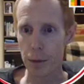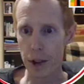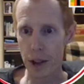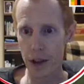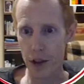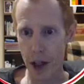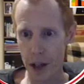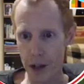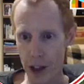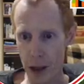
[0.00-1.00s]
because they
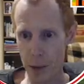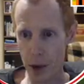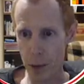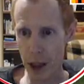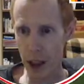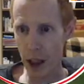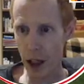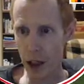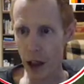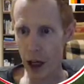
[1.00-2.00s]
seem to be a
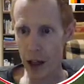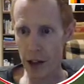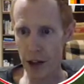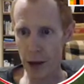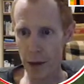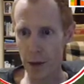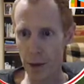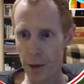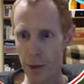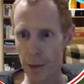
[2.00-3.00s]
lot
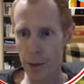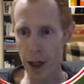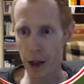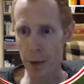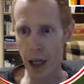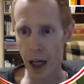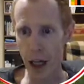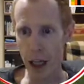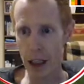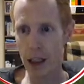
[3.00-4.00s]
better
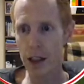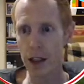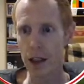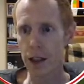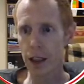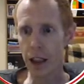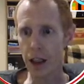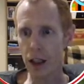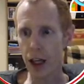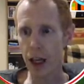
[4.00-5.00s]
paying. Like
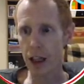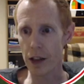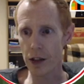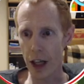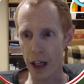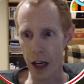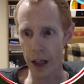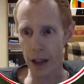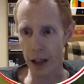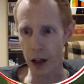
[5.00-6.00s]
you at least get
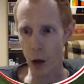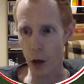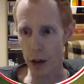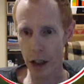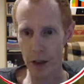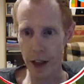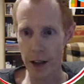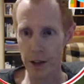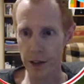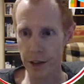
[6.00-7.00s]
iron and gold out of
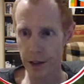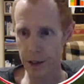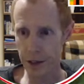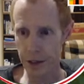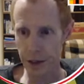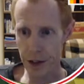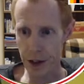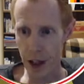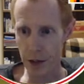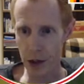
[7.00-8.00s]
it
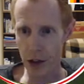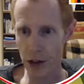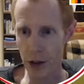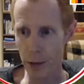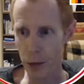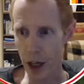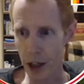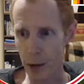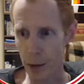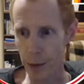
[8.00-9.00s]
instead of just some
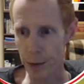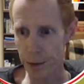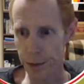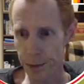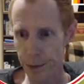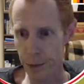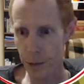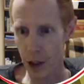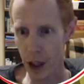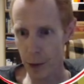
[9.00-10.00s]
random
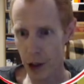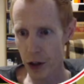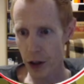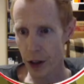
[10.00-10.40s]
garbage,